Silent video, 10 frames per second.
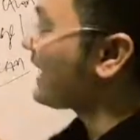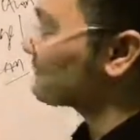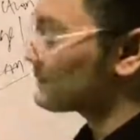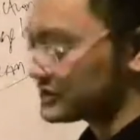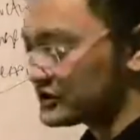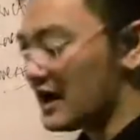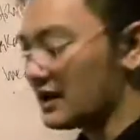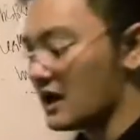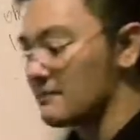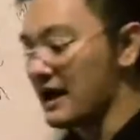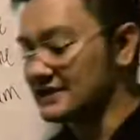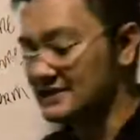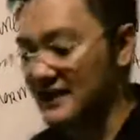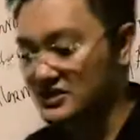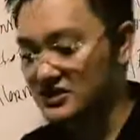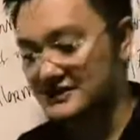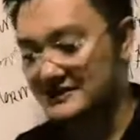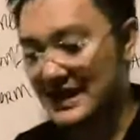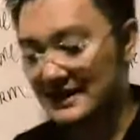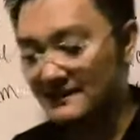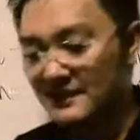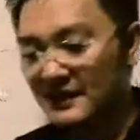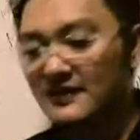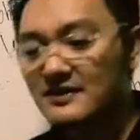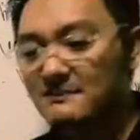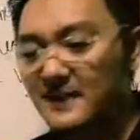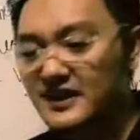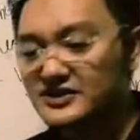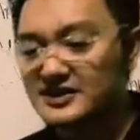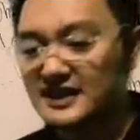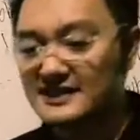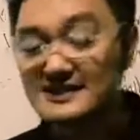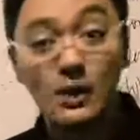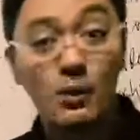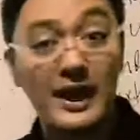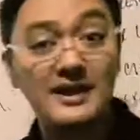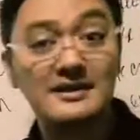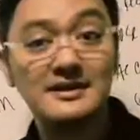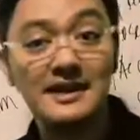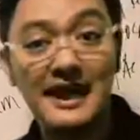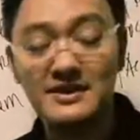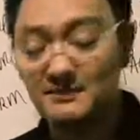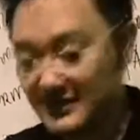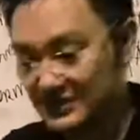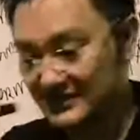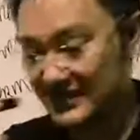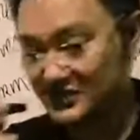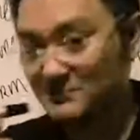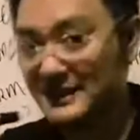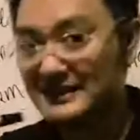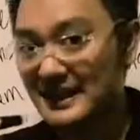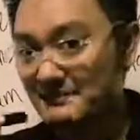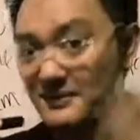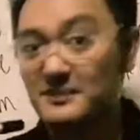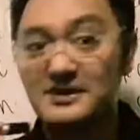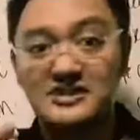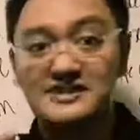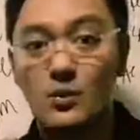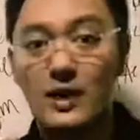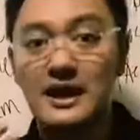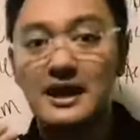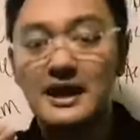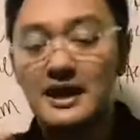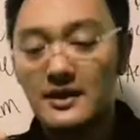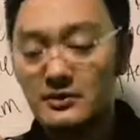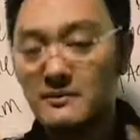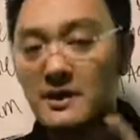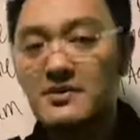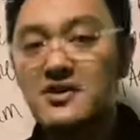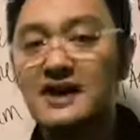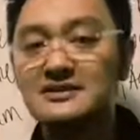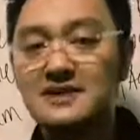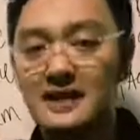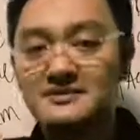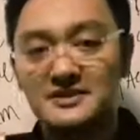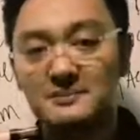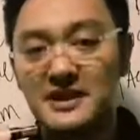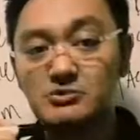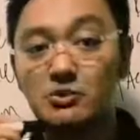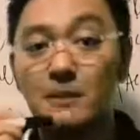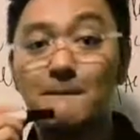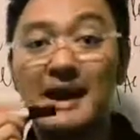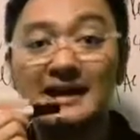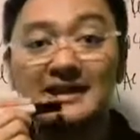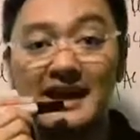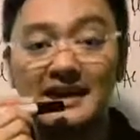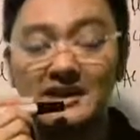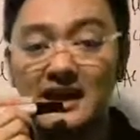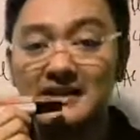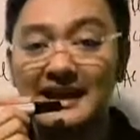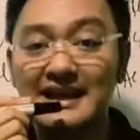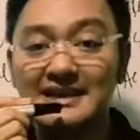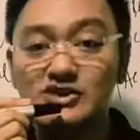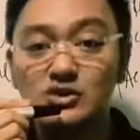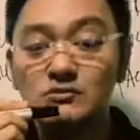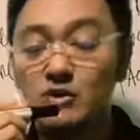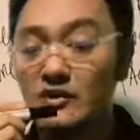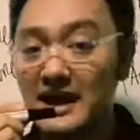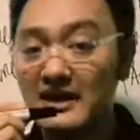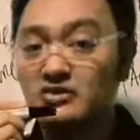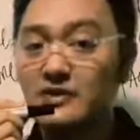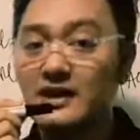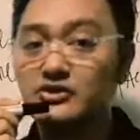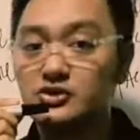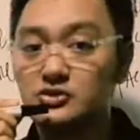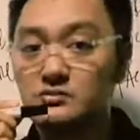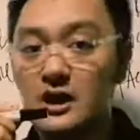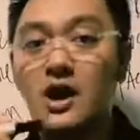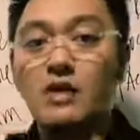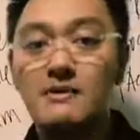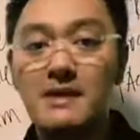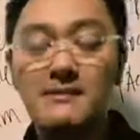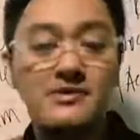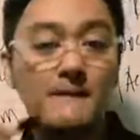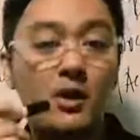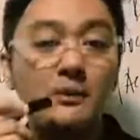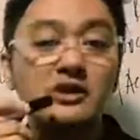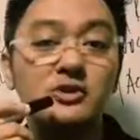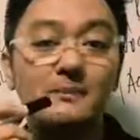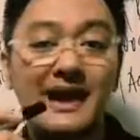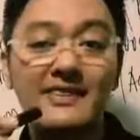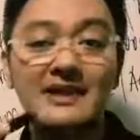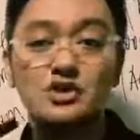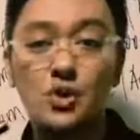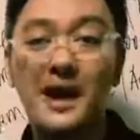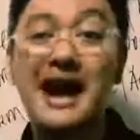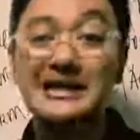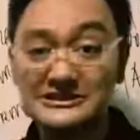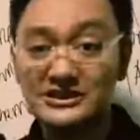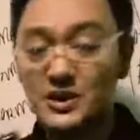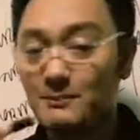high pressure alarm activation is that if the patient is awake and the patient is intubated but the patient is awake, remember there are times that the patient will bite the ET tube or the endotracheal tube. Remember, the moment you bite the tube,